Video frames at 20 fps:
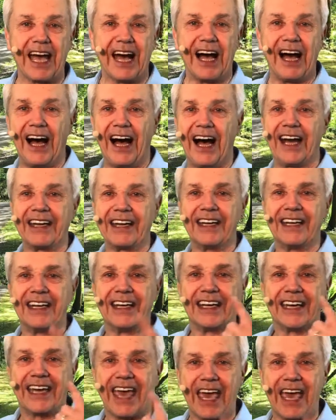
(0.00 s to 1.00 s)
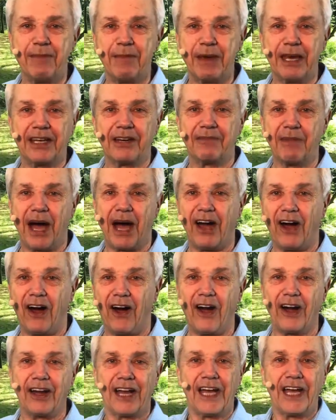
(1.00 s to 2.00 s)
God came into my
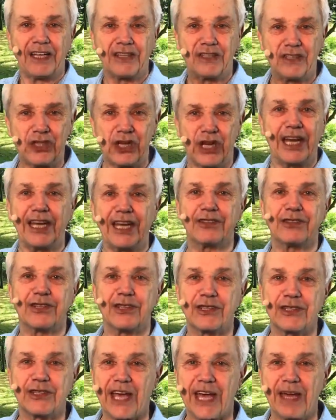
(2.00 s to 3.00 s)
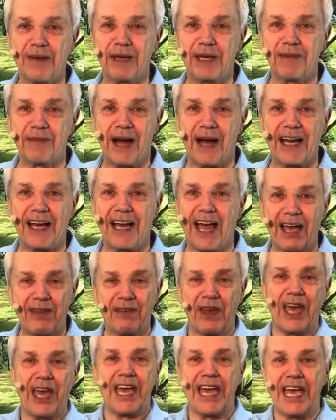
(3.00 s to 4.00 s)
heart. Jesus came into my life.
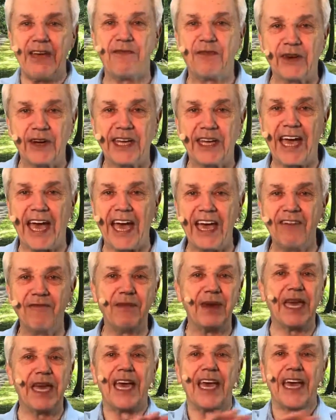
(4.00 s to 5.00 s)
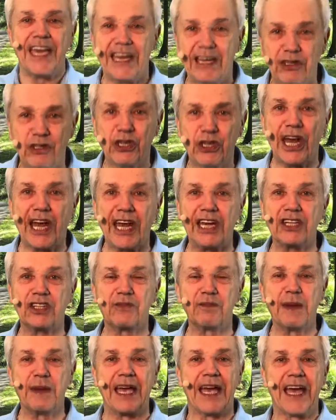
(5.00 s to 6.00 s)
He forgave me. He changed
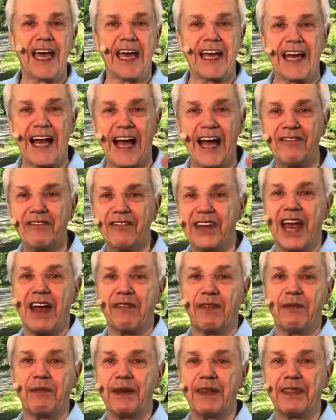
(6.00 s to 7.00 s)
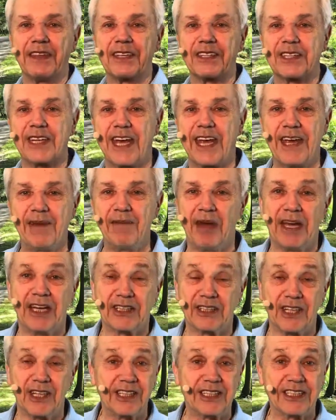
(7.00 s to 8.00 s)
me. And I've never been the same
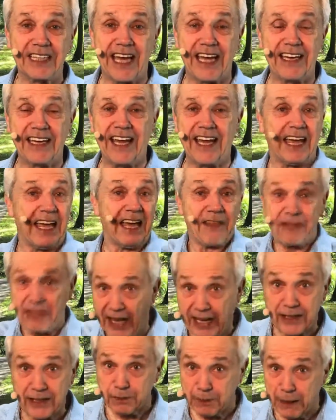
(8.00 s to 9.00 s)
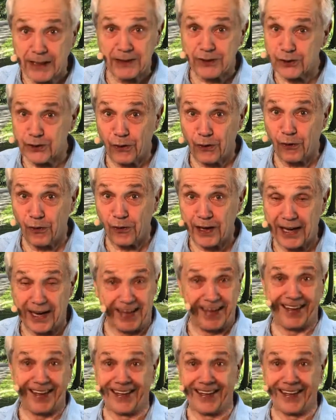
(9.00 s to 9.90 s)
since that day. That's my story.